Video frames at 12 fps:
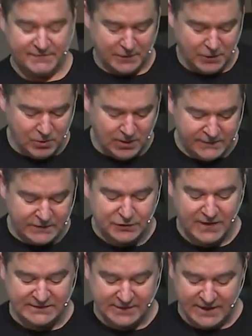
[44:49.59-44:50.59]
The New Living
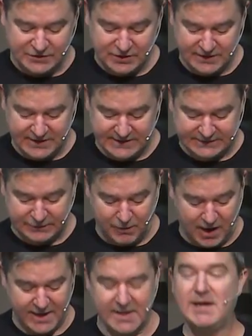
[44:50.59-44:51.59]
Translation gets it
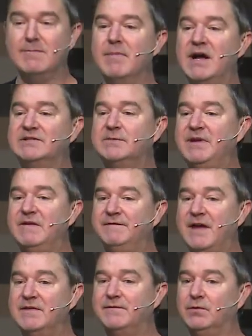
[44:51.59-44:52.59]
right. He must be
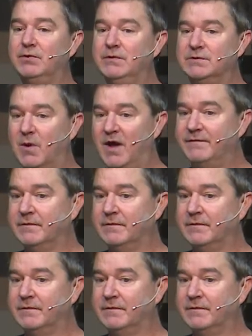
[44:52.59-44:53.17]
faithful to his wife.